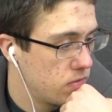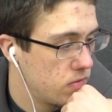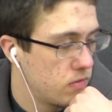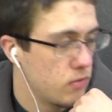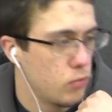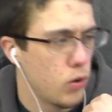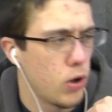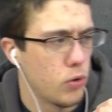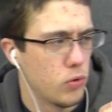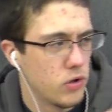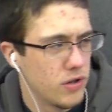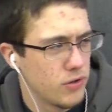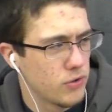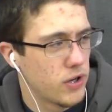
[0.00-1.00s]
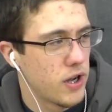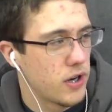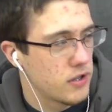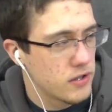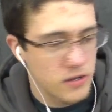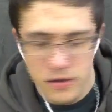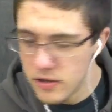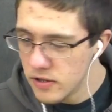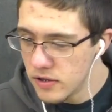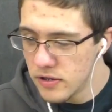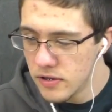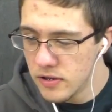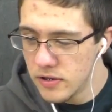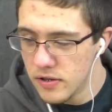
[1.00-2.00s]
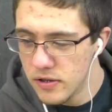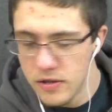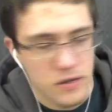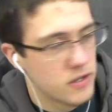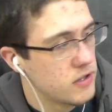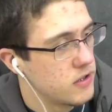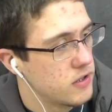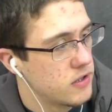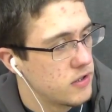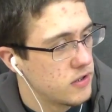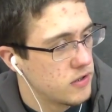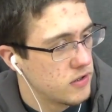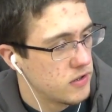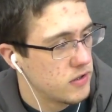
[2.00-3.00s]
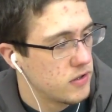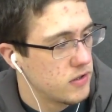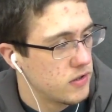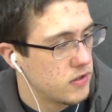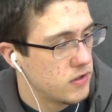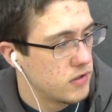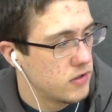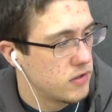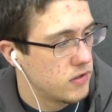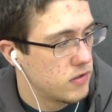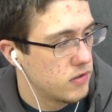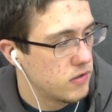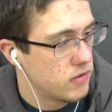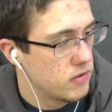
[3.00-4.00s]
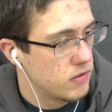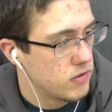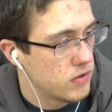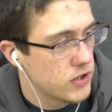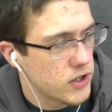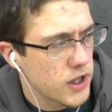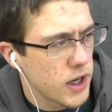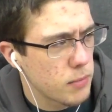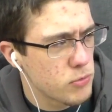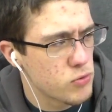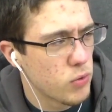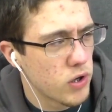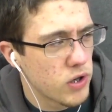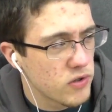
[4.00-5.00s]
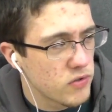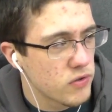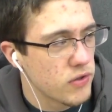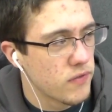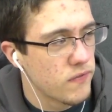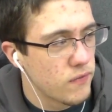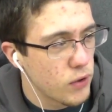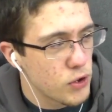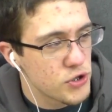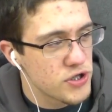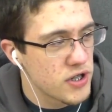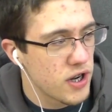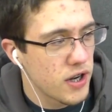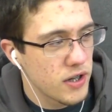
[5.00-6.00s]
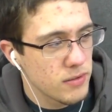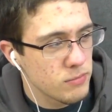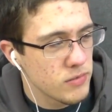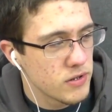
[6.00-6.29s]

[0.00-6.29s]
Whoa, hold on. The camera's working for the first time.